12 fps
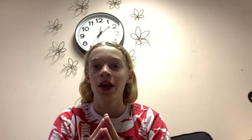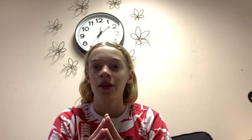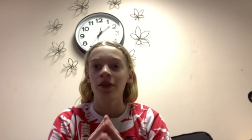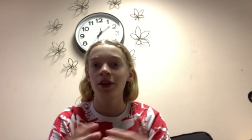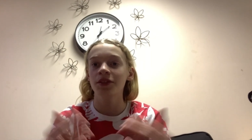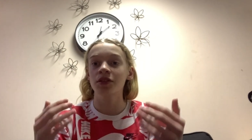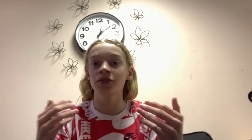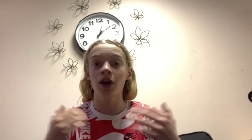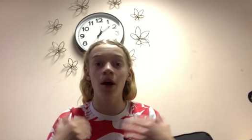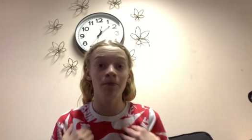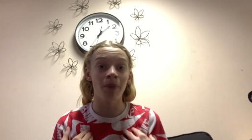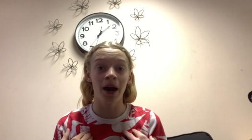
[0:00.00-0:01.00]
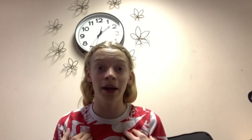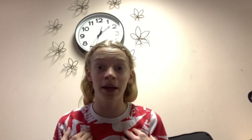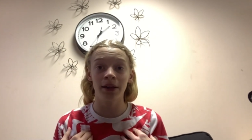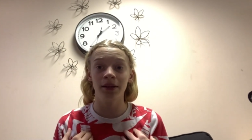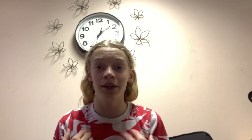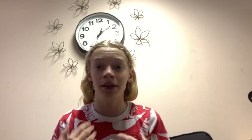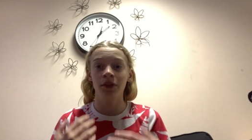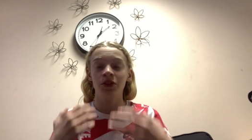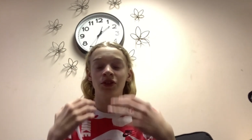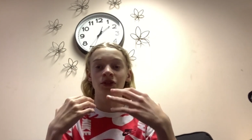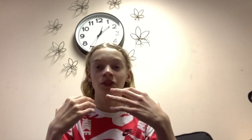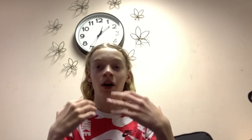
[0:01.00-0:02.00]
This is not my idea.
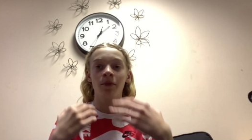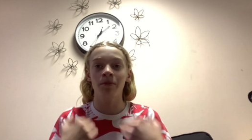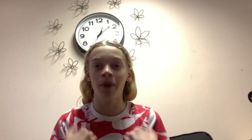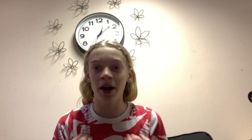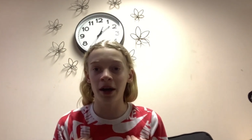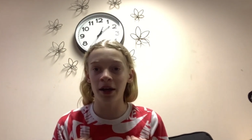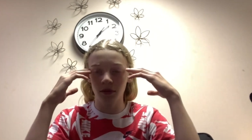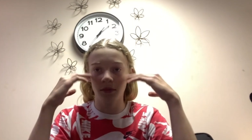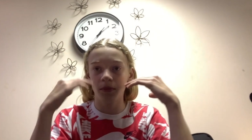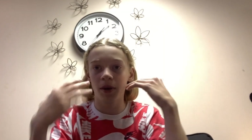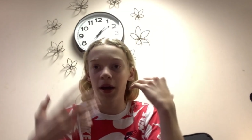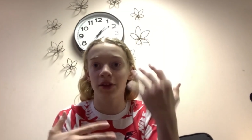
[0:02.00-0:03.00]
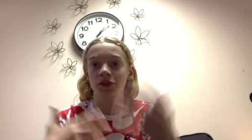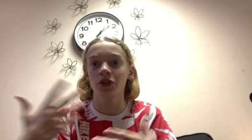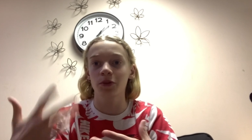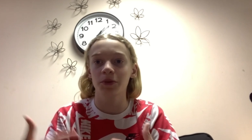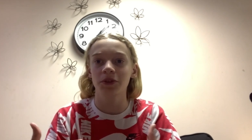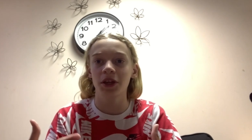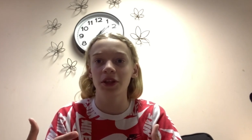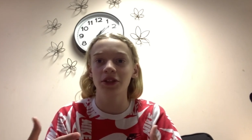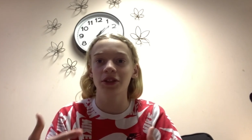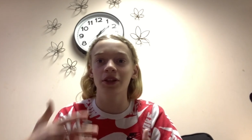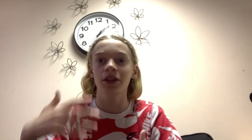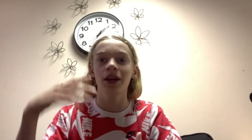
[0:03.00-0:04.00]
This is not my my
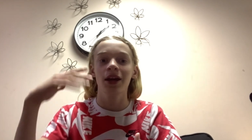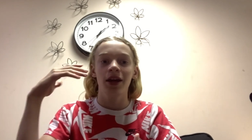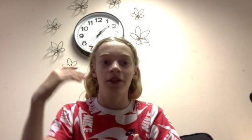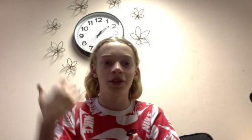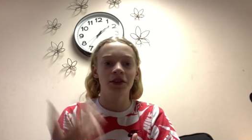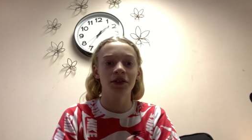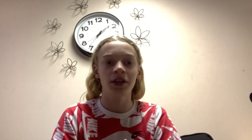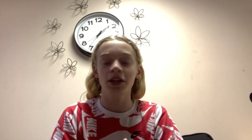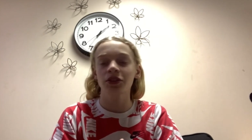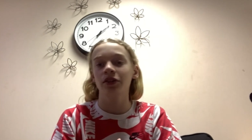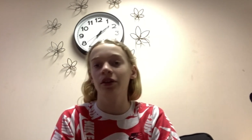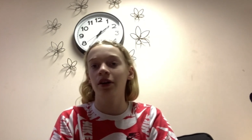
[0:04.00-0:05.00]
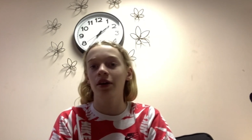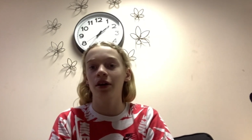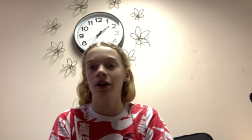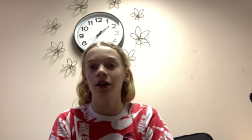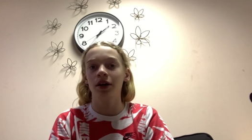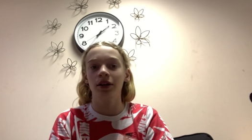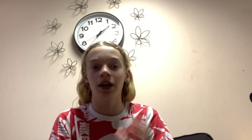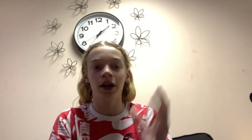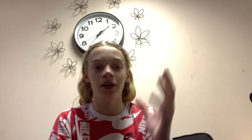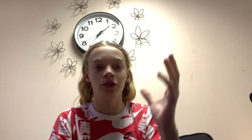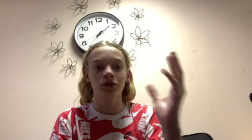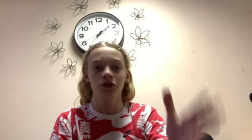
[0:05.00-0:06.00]
interpretation. This is actually a, a
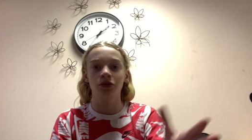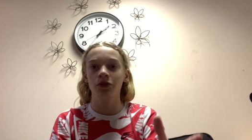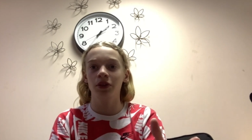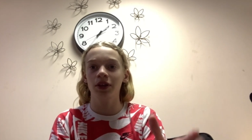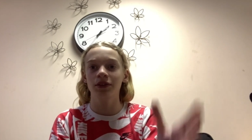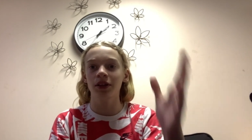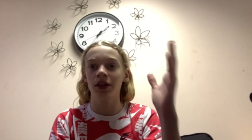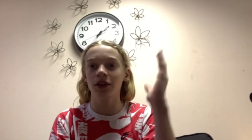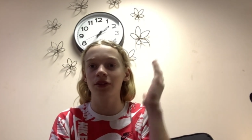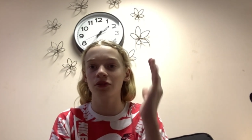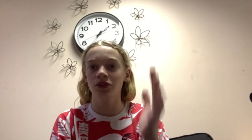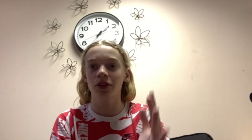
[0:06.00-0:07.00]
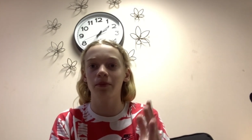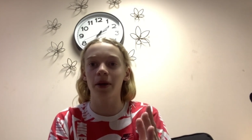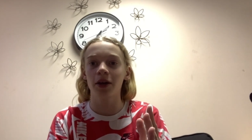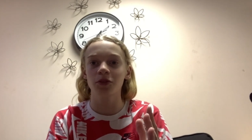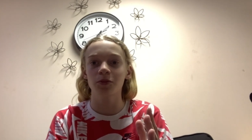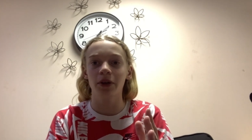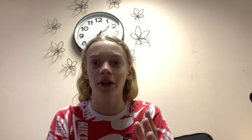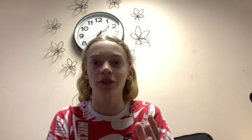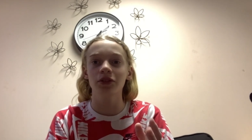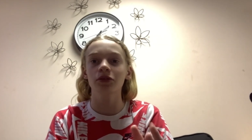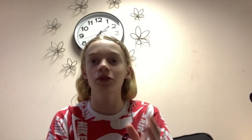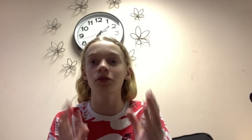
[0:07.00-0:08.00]
guy who drew this, and I searched up Miles
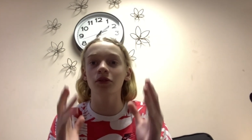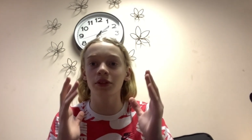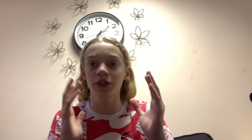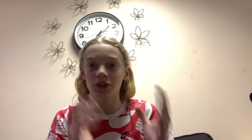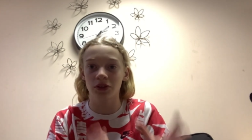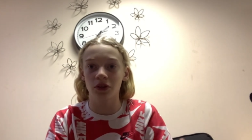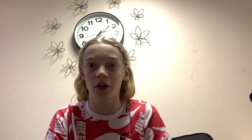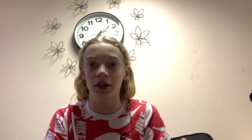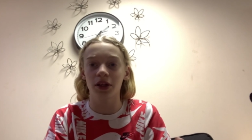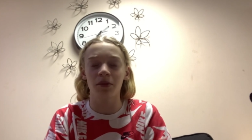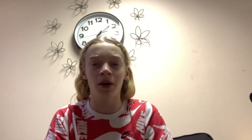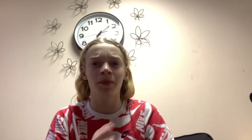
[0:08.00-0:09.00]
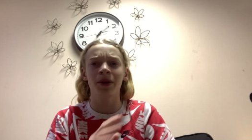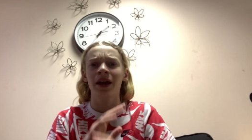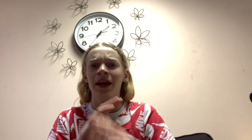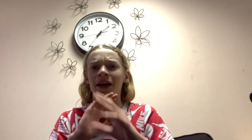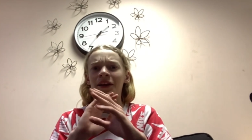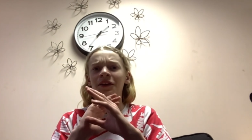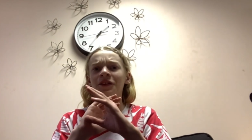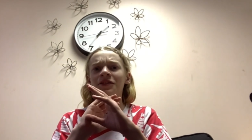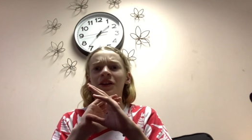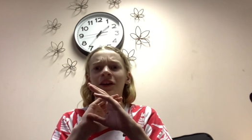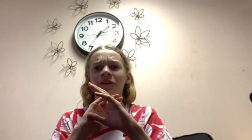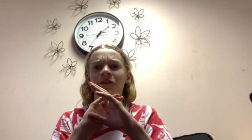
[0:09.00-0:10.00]
Morales on Google, and his drawing came up, and it is
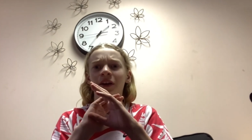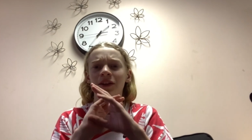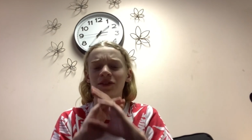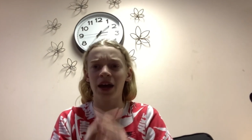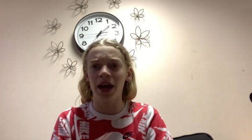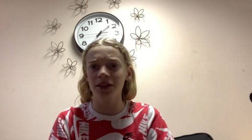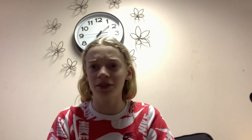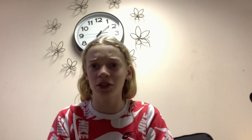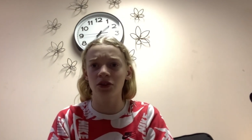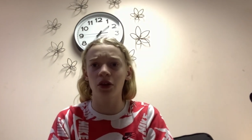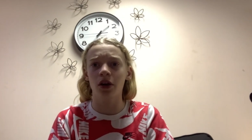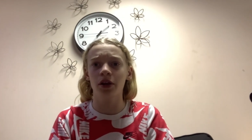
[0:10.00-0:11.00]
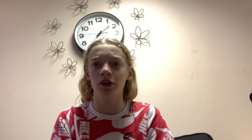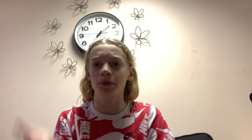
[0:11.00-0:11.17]
a fantastic drawing.